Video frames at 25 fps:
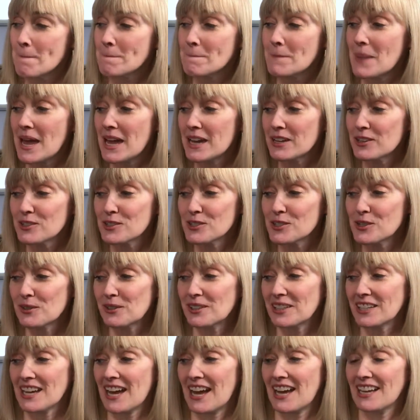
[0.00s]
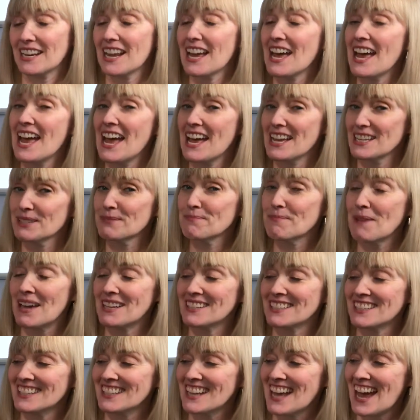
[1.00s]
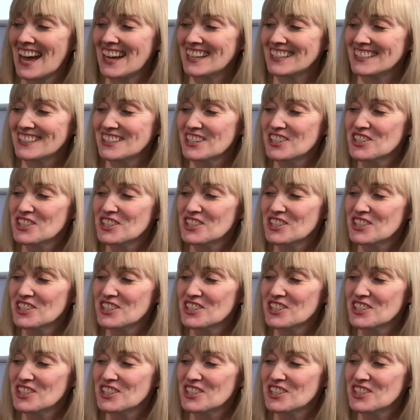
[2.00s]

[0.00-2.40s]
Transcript: Baker Juliet has met Nanette.